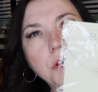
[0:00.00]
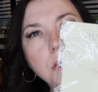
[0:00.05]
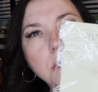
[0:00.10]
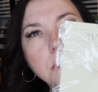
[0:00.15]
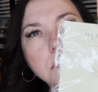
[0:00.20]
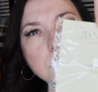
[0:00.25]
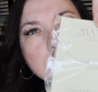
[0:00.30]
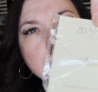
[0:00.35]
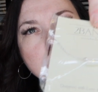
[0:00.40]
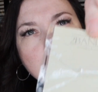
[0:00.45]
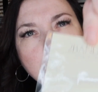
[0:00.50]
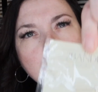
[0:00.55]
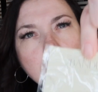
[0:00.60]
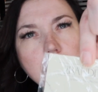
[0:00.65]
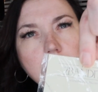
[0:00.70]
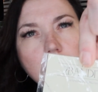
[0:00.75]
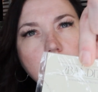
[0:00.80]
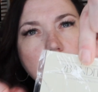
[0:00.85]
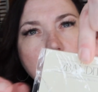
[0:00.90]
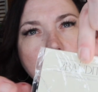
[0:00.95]
can
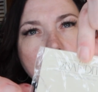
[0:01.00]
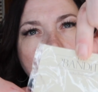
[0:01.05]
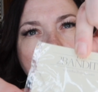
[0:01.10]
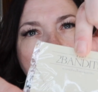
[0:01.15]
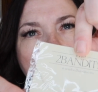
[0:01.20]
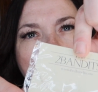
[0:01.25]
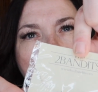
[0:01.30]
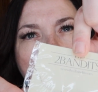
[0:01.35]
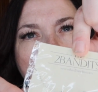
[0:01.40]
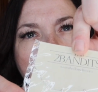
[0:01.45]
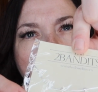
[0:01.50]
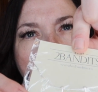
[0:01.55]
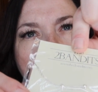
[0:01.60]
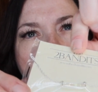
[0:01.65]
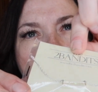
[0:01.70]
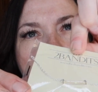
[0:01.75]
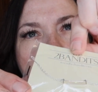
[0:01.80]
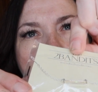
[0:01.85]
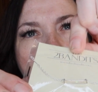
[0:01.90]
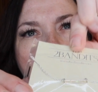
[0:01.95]
see the
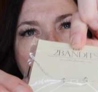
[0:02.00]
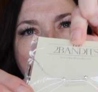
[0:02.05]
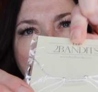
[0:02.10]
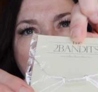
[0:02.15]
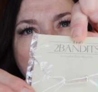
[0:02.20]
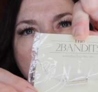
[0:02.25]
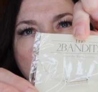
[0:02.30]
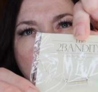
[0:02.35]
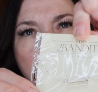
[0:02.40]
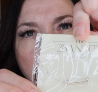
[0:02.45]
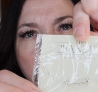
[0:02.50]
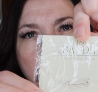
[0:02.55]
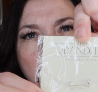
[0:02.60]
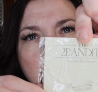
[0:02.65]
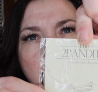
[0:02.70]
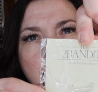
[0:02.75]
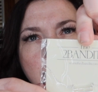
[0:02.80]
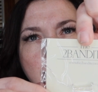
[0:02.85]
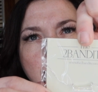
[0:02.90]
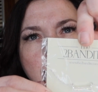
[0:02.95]
shimmer on there.